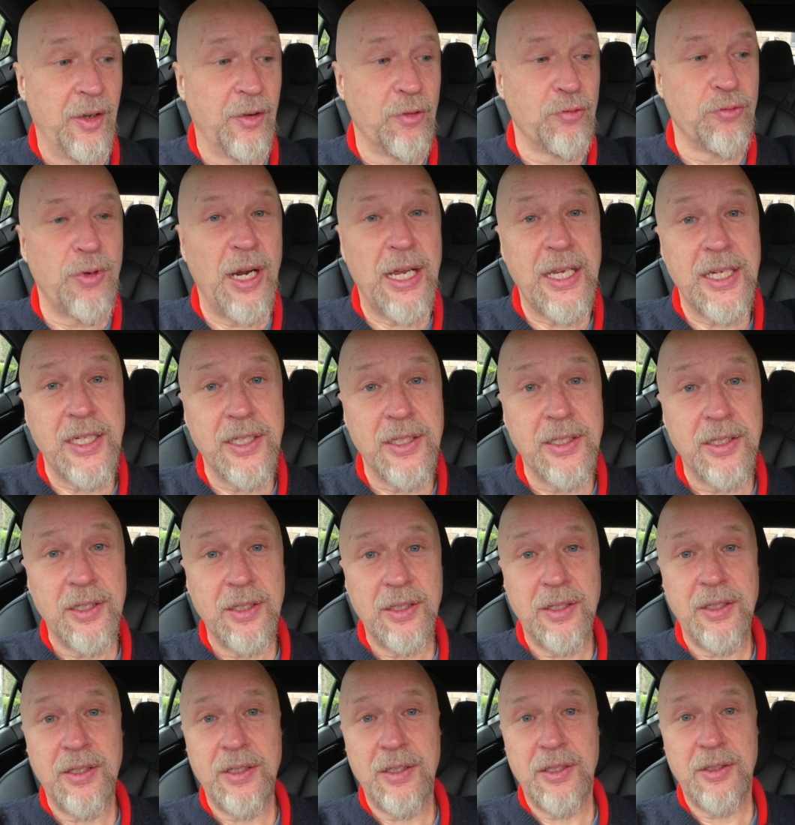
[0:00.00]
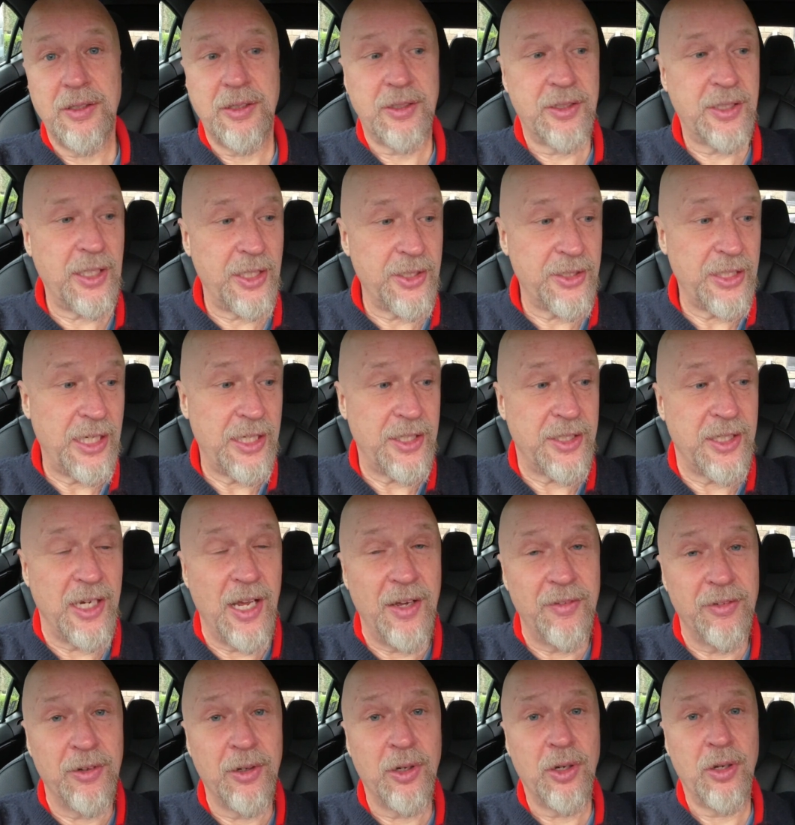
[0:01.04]
rain does actually
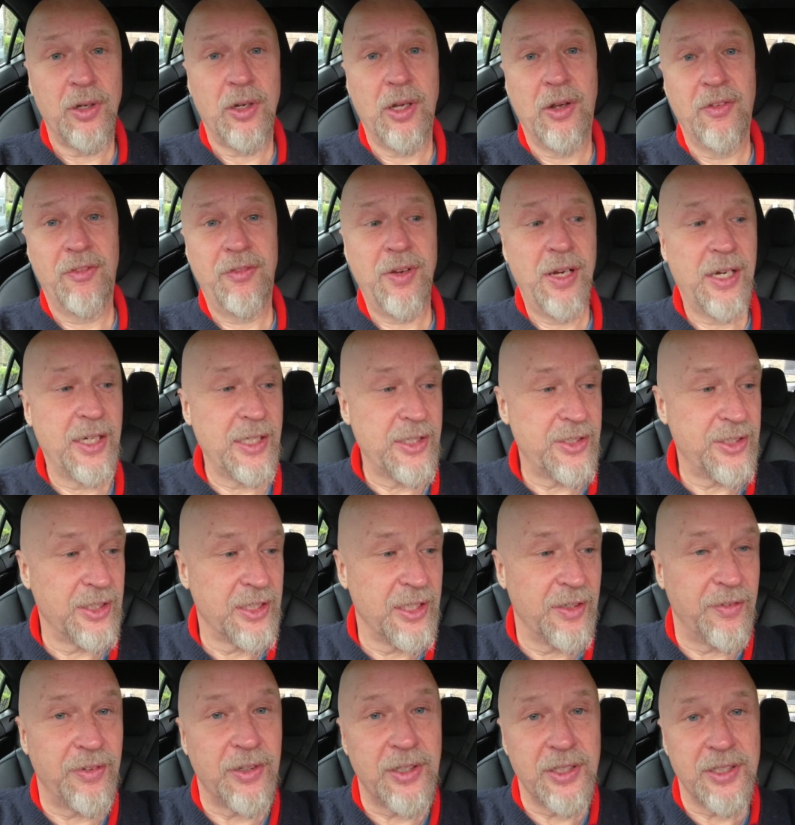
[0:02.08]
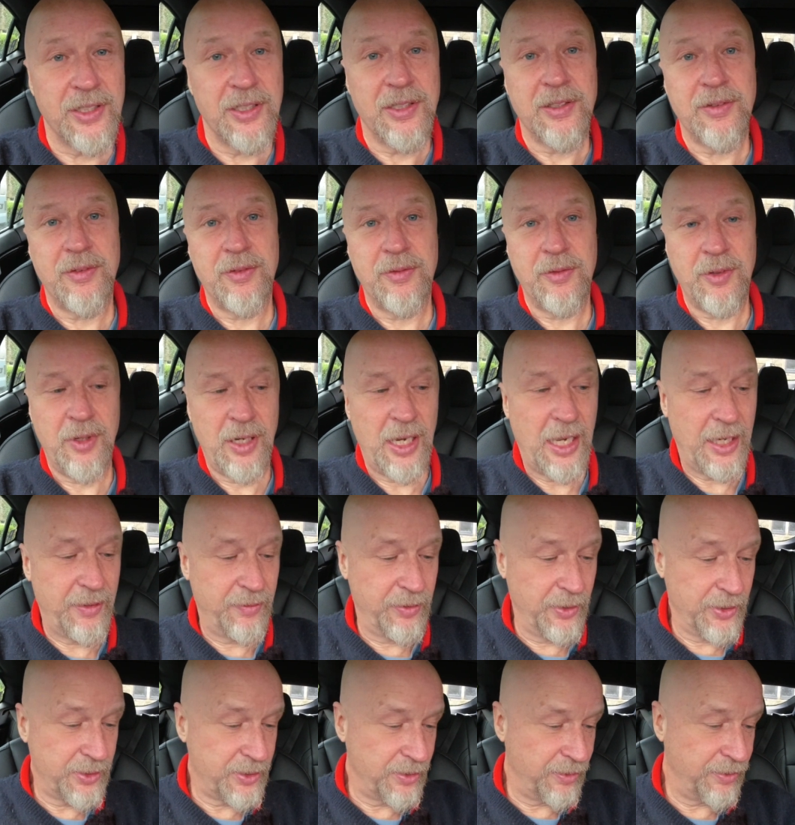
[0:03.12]
have a fairly significant
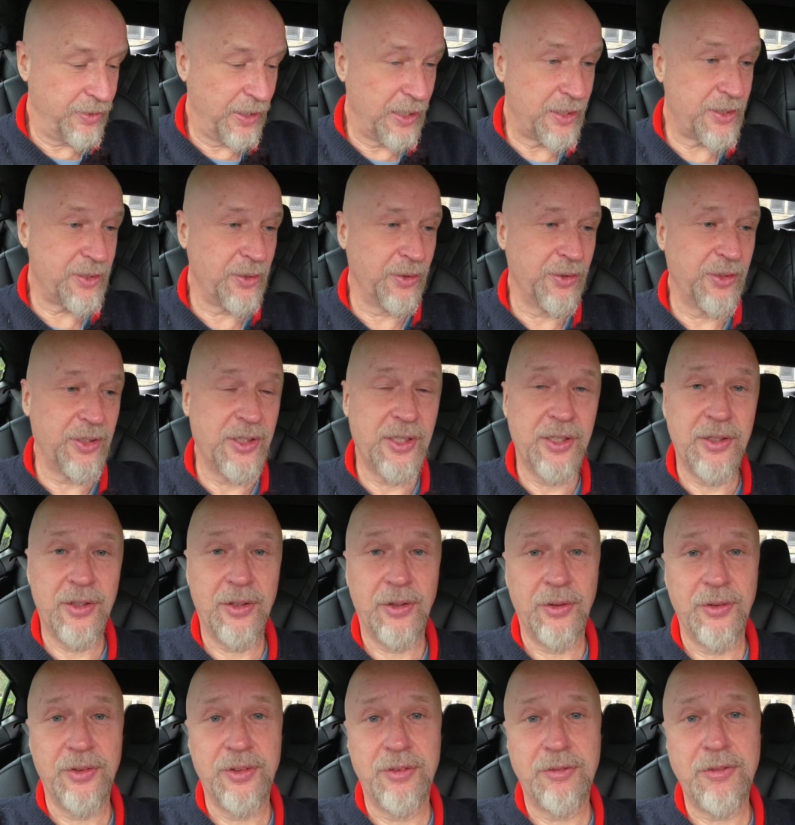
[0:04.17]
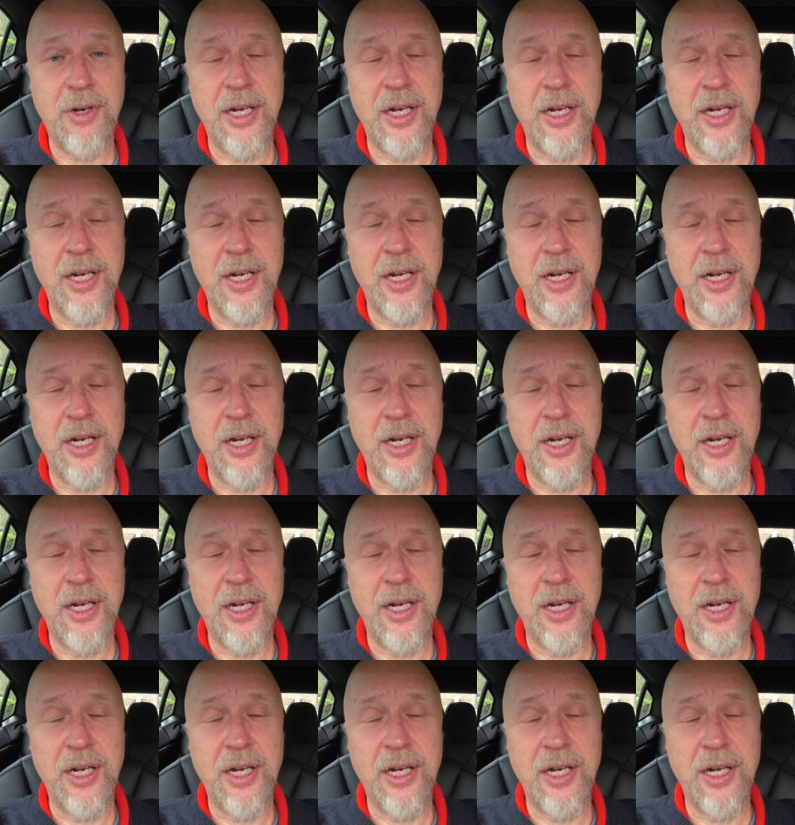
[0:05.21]
adverse effect on the